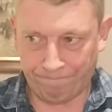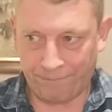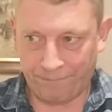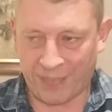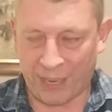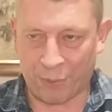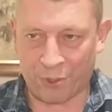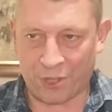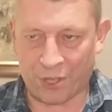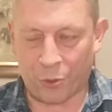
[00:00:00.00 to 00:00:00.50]

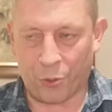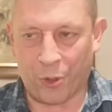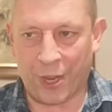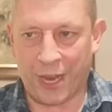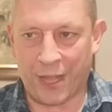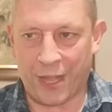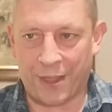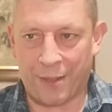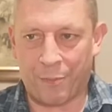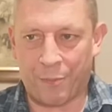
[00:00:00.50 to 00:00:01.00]
I was looking
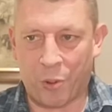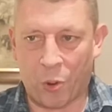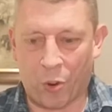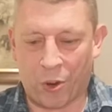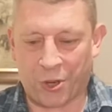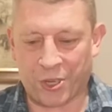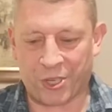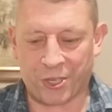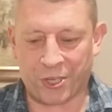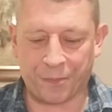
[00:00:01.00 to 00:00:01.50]
at the
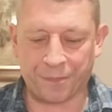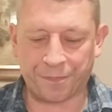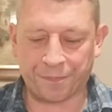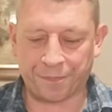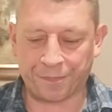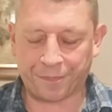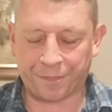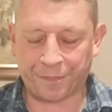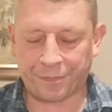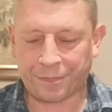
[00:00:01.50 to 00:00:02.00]
box
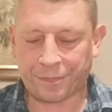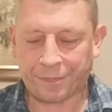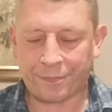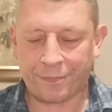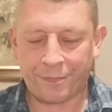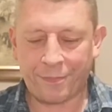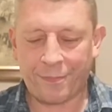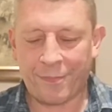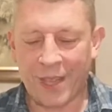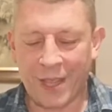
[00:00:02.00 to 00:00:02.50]

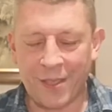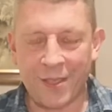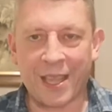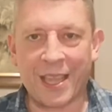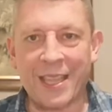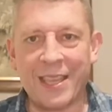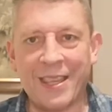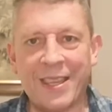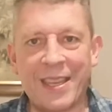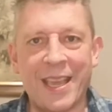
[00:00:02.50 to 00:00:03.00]
that
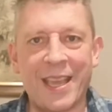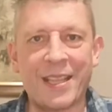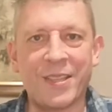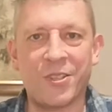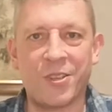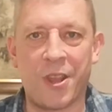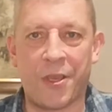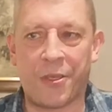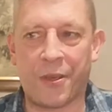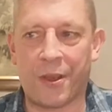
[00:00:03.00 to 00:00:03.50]

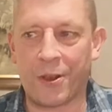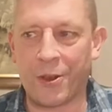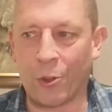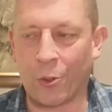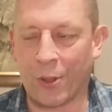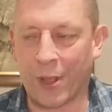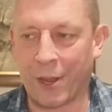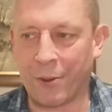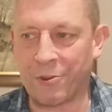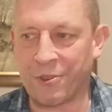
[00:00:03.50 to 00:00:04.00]
contains Nathaniel
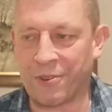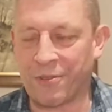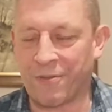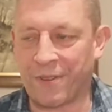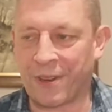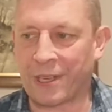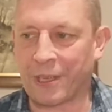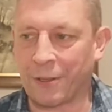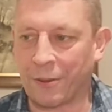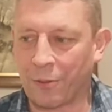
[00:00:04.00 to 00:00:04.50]
Gow's
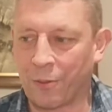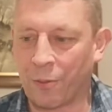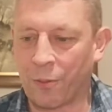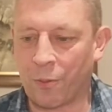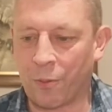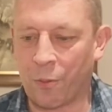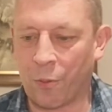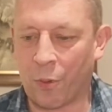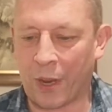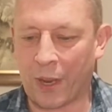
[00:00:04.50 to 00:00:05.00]
Fiddle
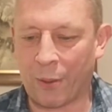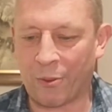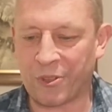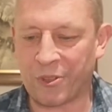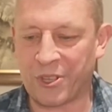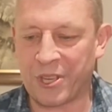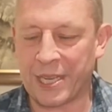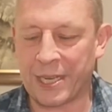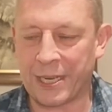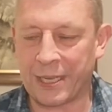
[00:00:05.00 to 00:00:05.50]
while I was
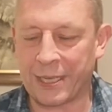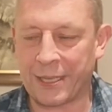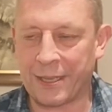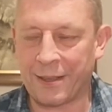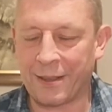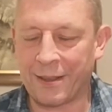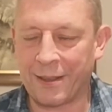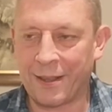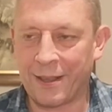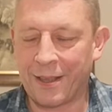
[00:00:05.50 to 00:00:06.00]
doing it,
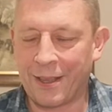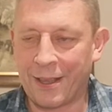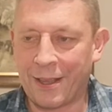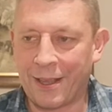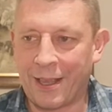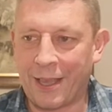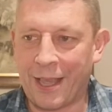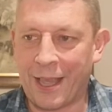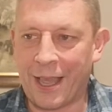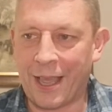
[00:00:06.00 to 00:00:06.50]

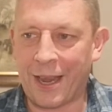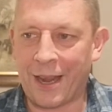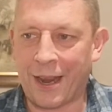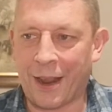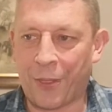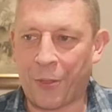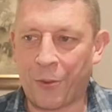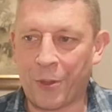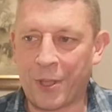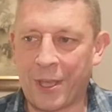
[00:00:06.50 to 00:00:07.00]
and I
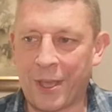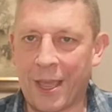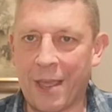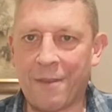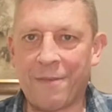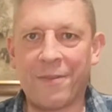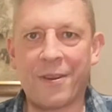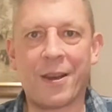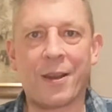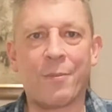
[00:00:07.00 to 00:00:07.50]
thought, you can fit.